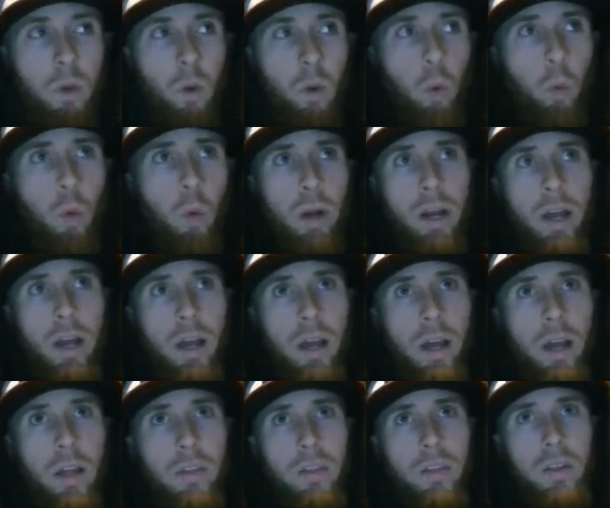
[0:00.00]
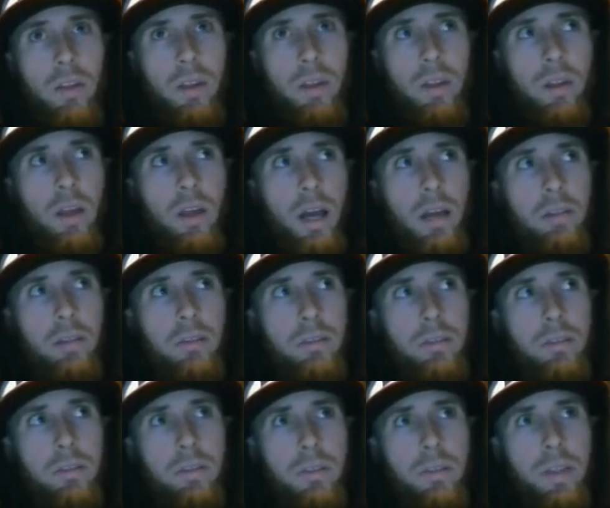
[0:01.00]
When that's a good point. I
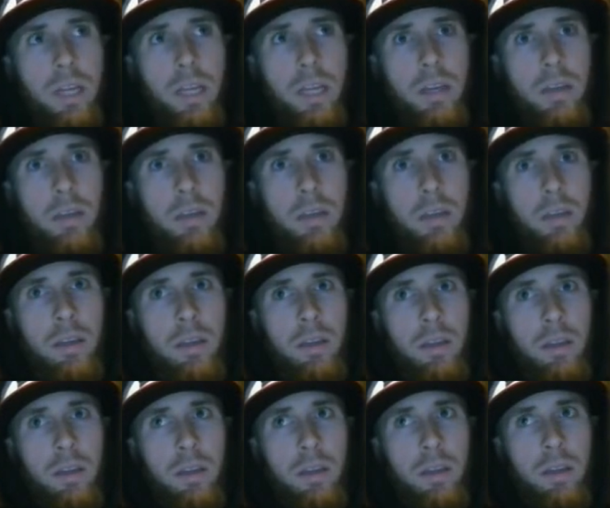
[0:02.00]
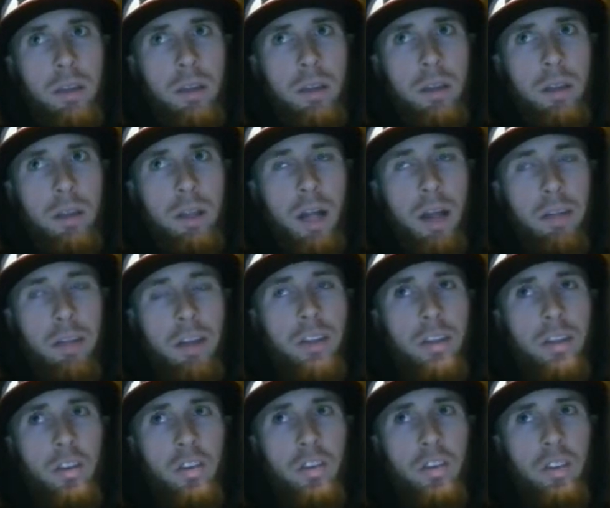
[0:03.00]
think
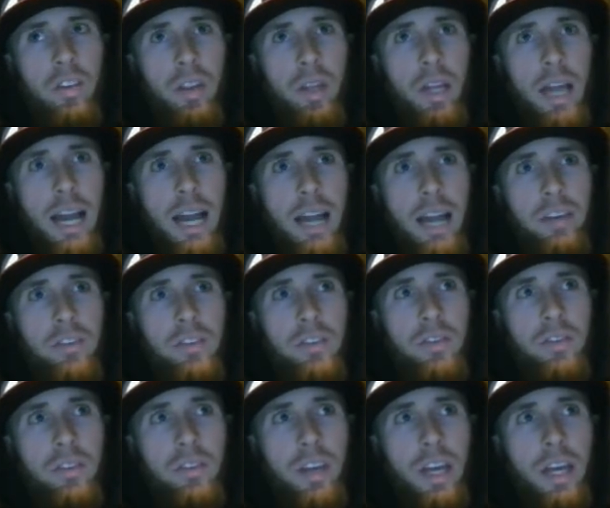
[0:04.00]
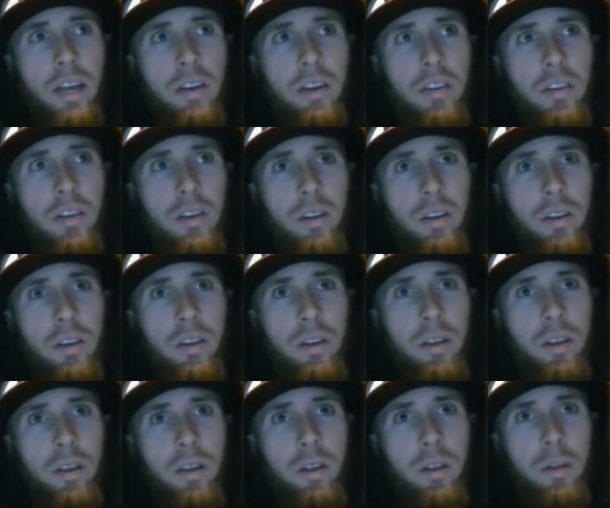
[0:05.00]
this is the last set,
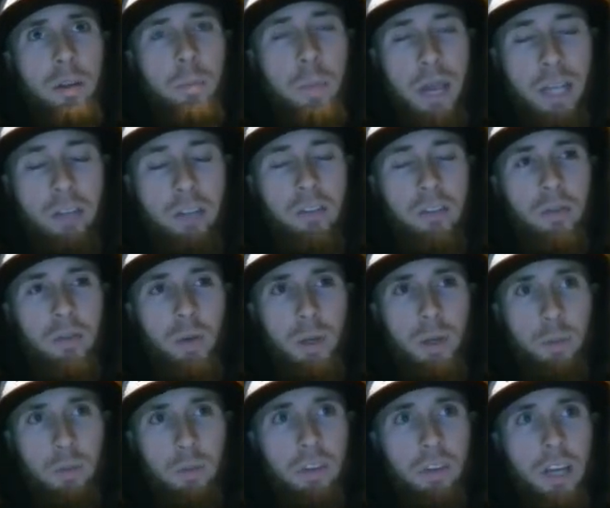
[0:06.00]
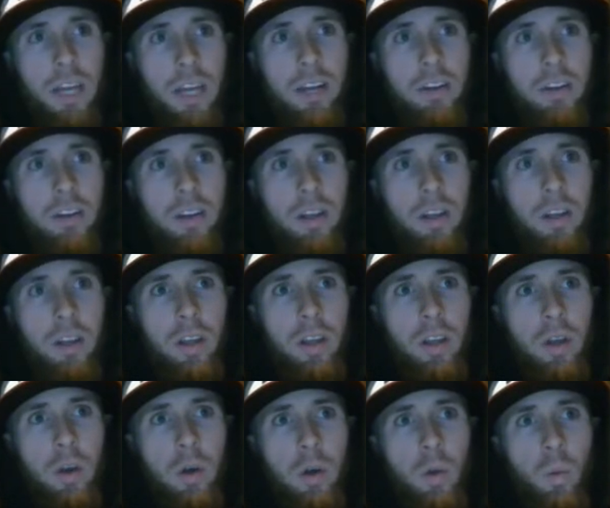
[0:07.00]
mainstream set,
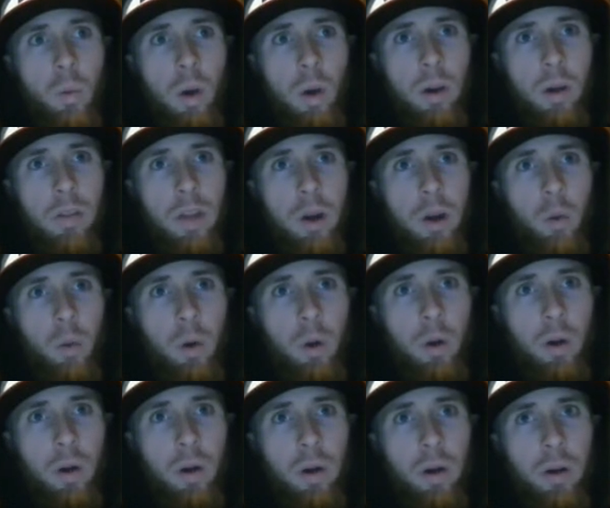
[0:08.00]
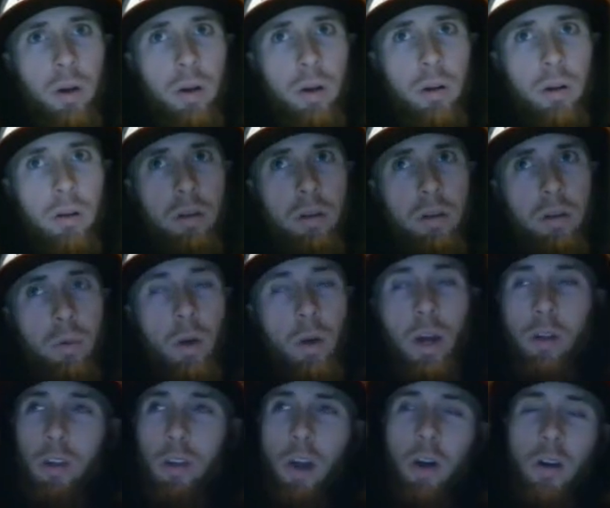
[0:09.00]
where there were.
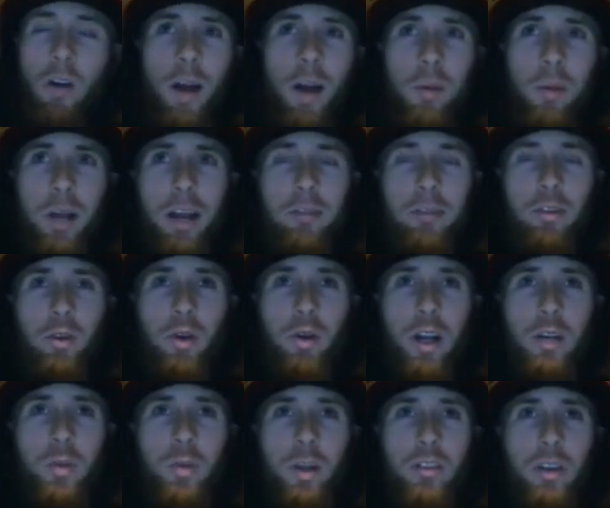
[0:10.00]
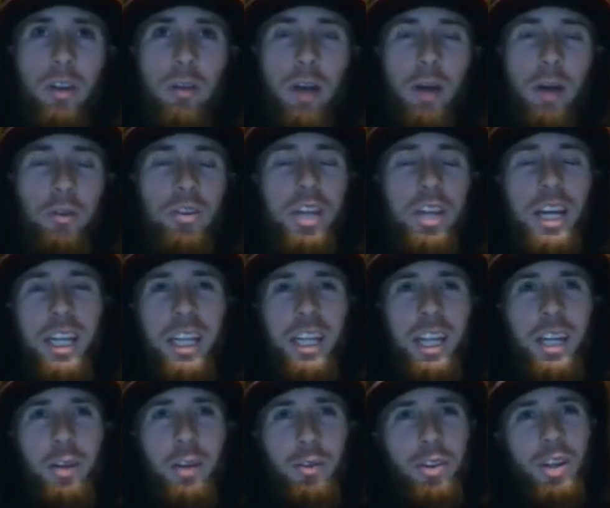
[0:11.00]
Well, no, I'm going to have to correct myself. I was thinking
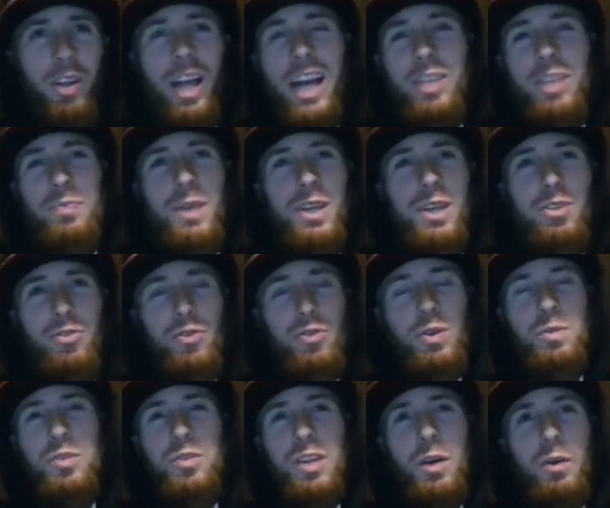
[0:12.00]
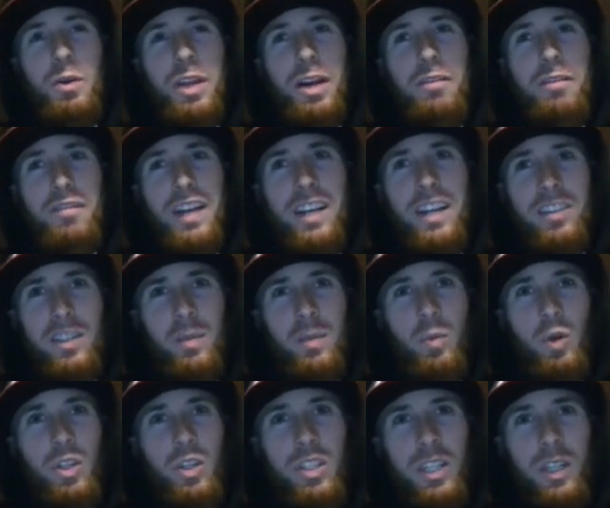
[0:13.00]
that it was the last mainstream set without
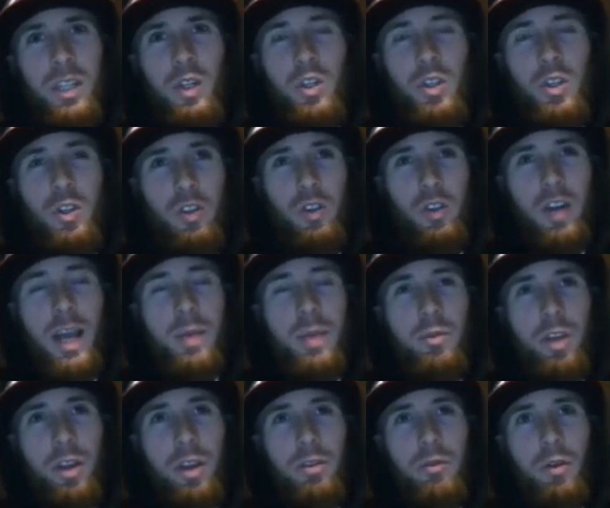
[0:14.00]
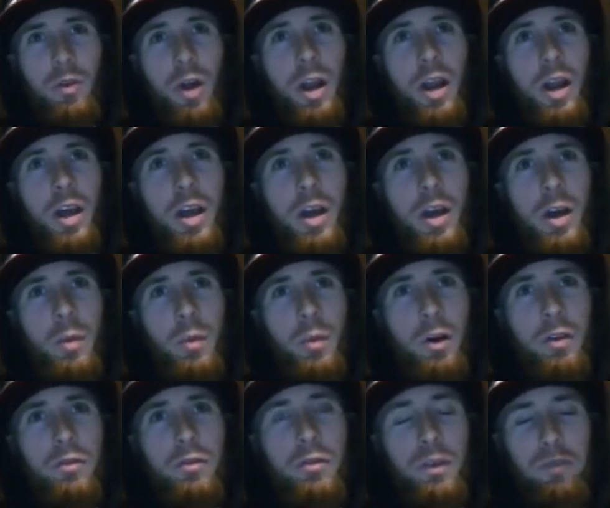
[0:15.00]
facsimile signatures or names on the front,
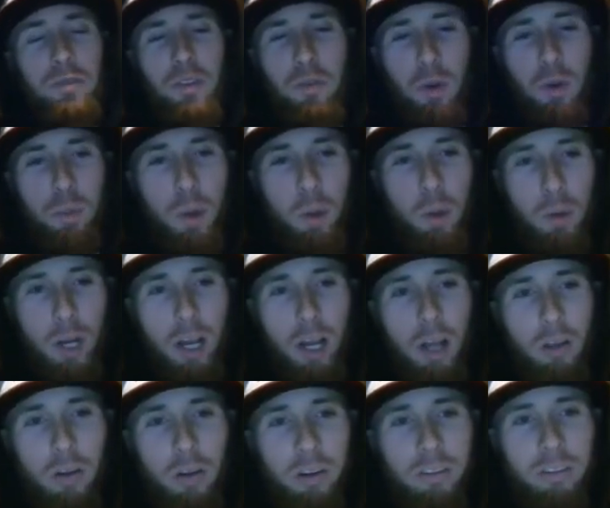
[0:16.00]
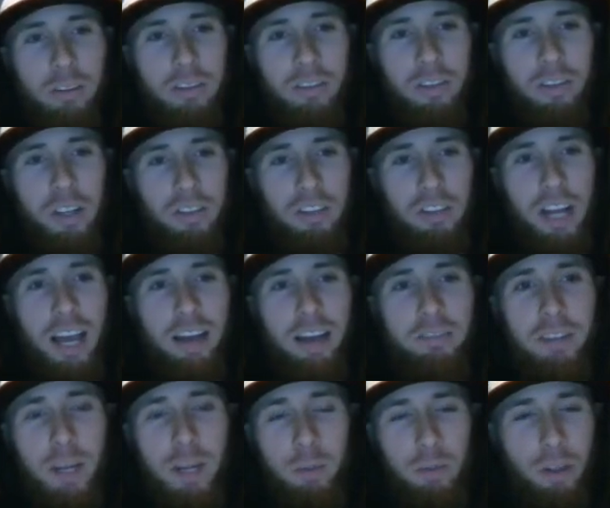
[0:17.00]
but 53 Bowman Color doesn't have
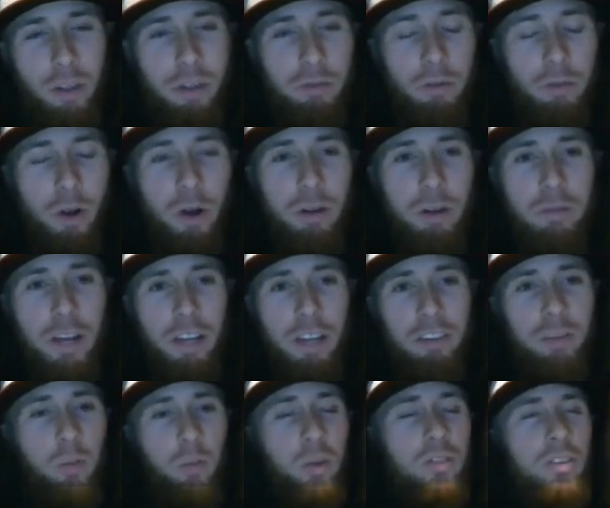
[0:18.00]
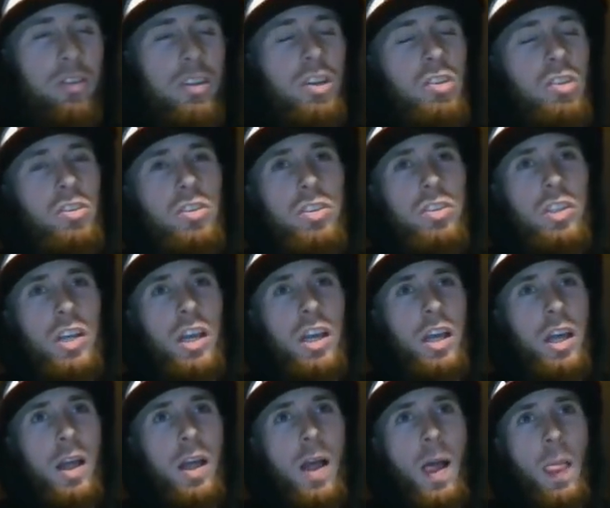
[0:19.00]
names on the front or facsimile signatures.
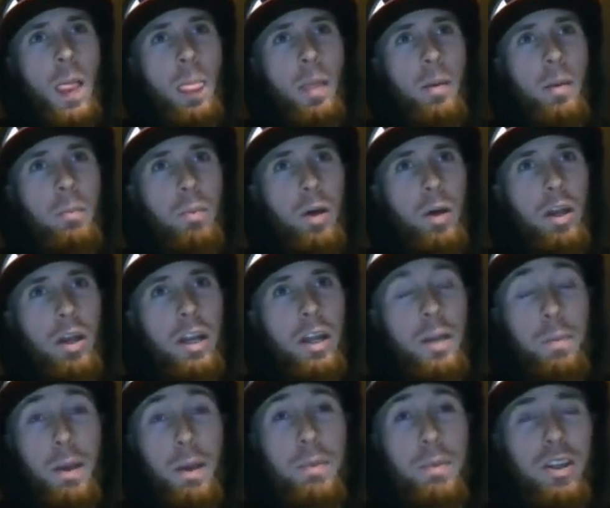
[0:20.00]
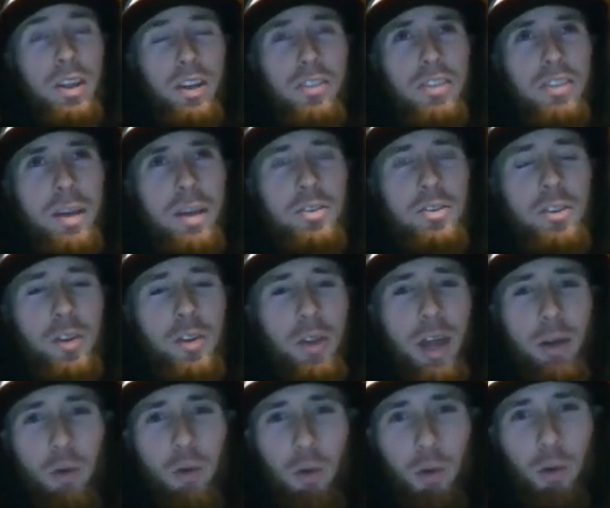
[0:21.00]
But it may be the exception to
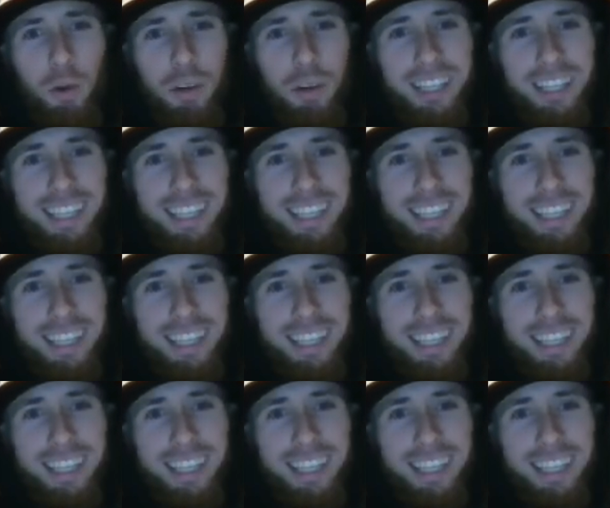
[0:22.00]
that rule.